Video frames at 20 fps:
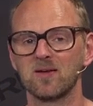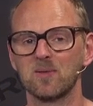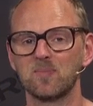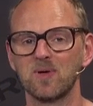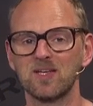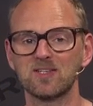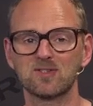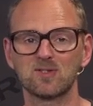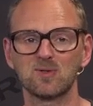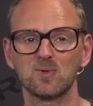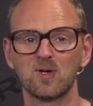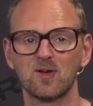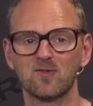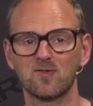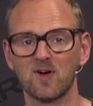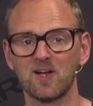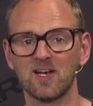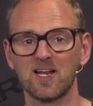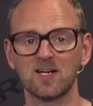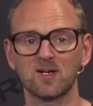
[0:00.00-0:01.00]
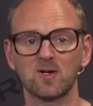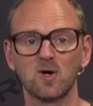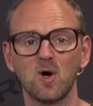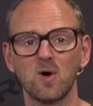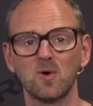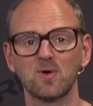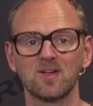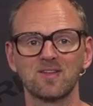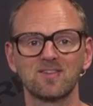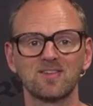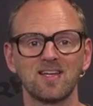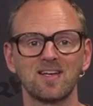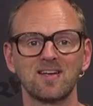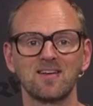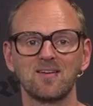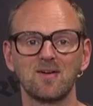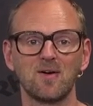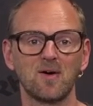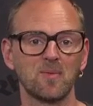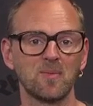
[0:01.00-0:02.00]
best suited for an encoder,
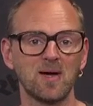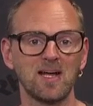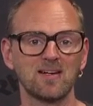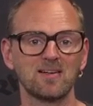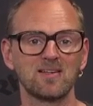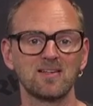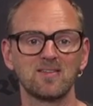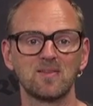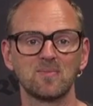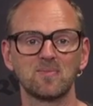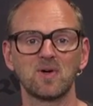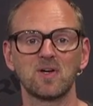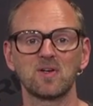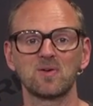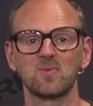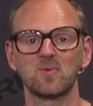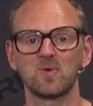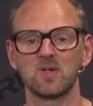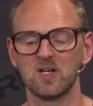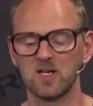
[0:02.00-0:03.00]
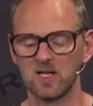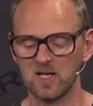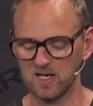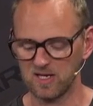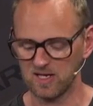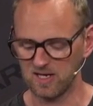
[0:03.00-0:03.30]
then automatically the button will